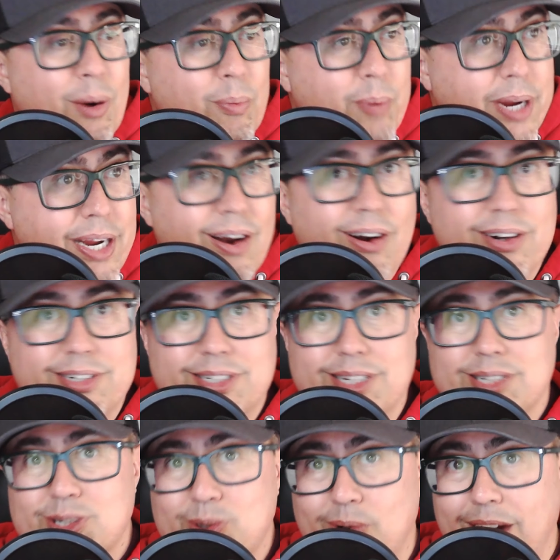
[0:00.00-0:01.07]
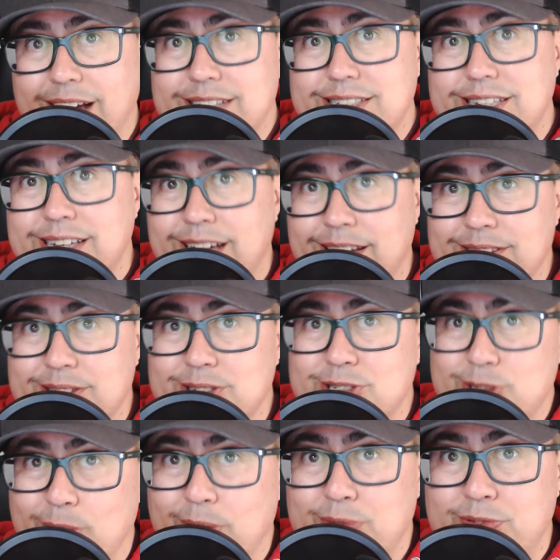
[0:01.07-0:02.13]
We are just scratching the
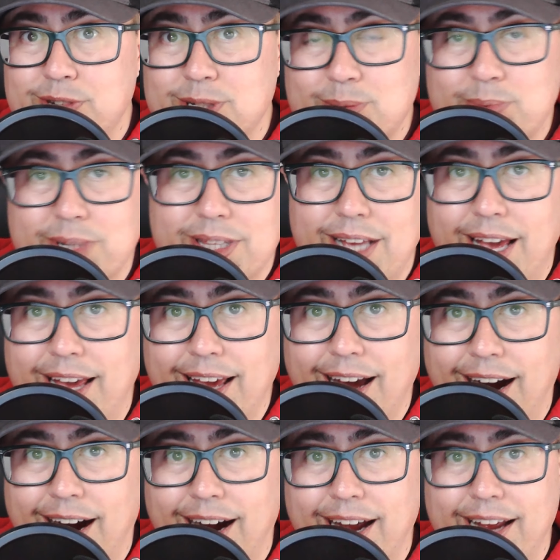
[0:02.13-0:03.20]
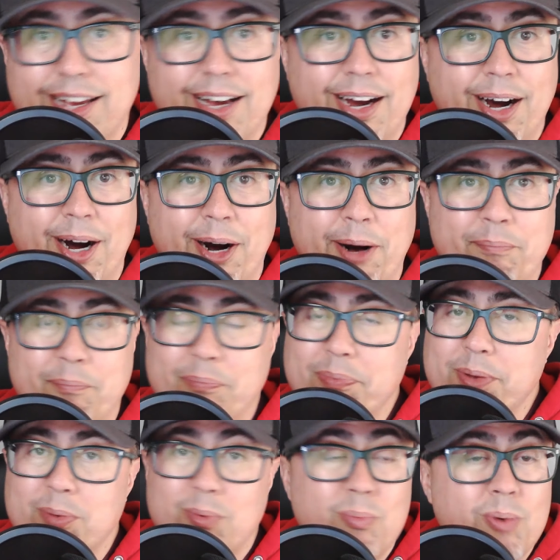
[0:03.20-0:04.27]
surface with AI.
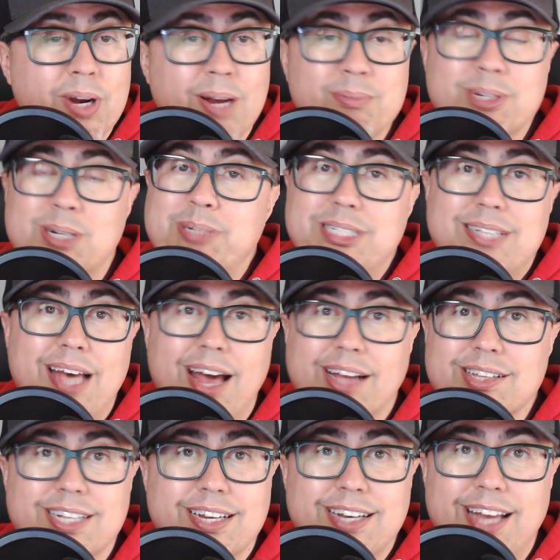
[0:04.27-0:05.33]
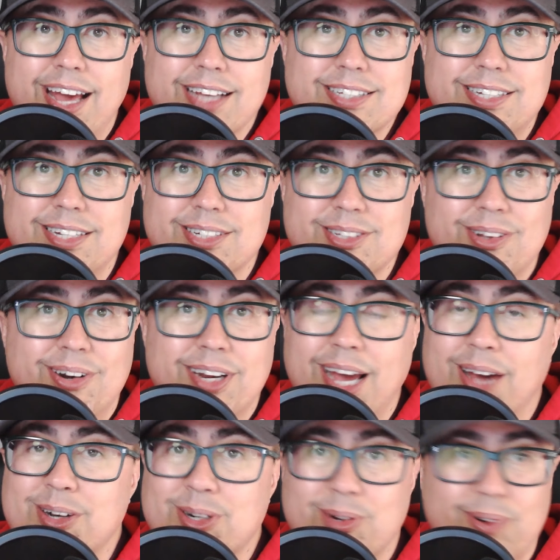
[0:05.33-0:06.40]
What I'm going to be tackling next is learning
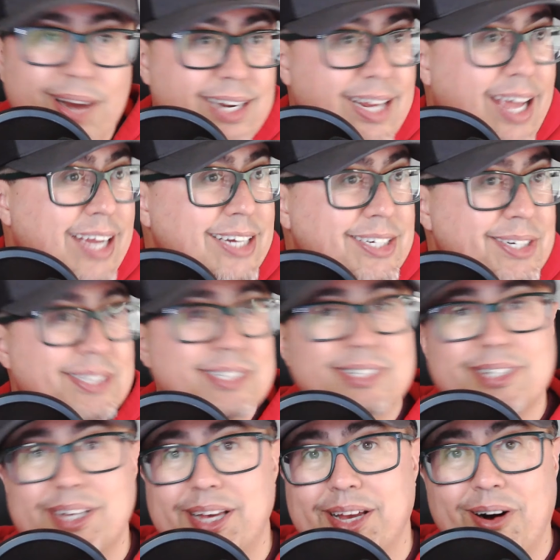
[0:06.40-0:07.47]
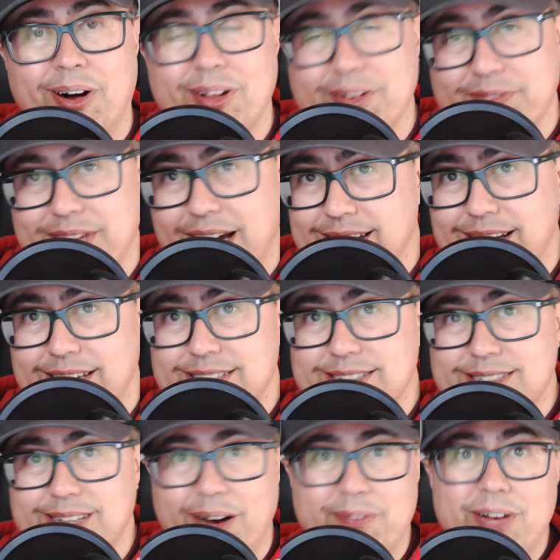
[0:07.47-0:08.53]
how to create agents and all of that kind of
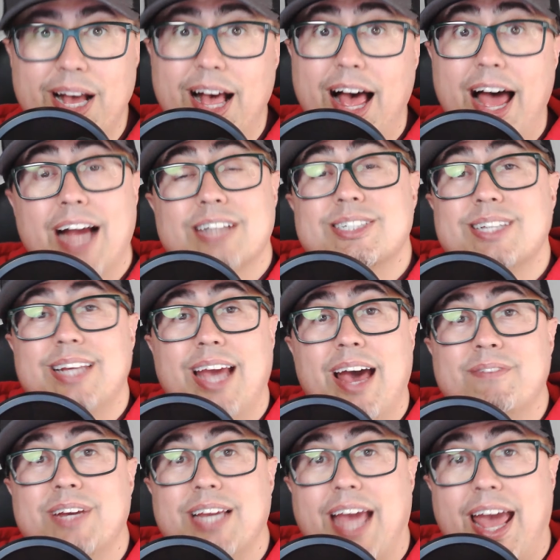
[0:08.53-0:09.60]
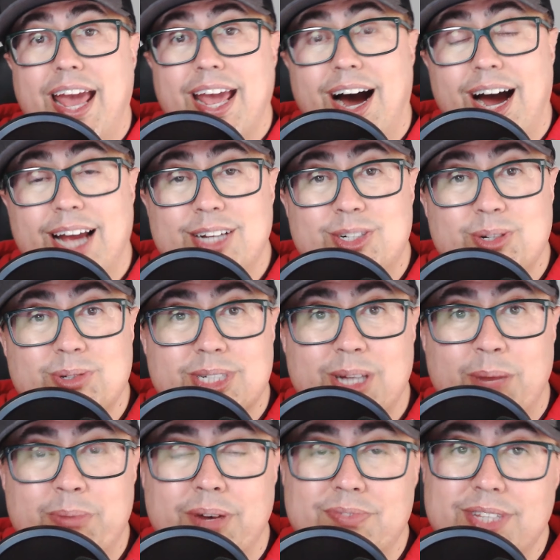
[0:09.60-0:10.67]
stuff, actually having AI do
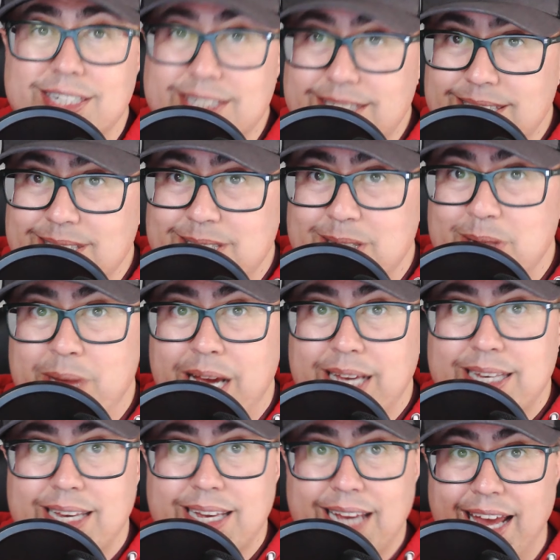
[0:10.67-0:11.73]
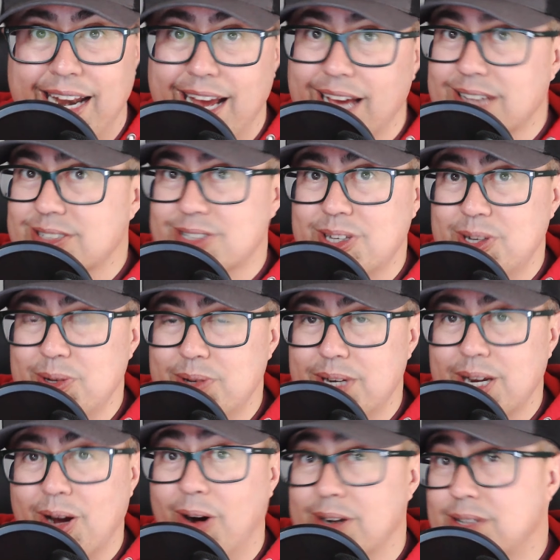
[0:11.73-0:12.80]
some of the decision making and
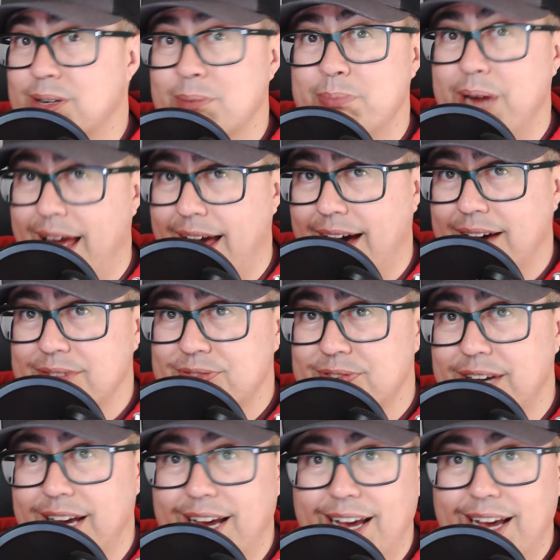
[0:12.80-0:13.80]
executing on your behalf.